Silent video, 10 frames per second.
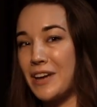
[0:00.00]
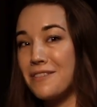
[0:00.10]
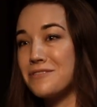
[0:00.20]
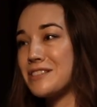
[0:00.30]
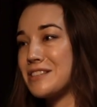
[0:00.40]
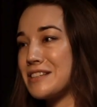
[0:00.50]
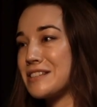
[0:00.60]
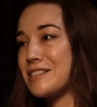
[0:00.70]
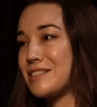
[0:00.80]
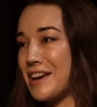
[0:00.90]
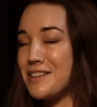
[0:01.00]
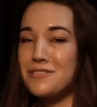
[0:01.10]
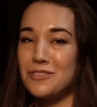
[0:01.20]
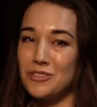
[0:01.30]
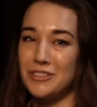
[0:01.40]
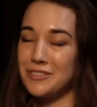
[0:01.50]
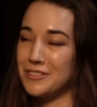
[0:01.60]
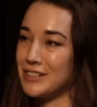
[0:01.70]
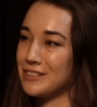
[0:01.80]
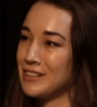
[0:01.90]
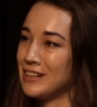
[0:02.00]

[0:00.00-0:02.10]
everything is energy, right?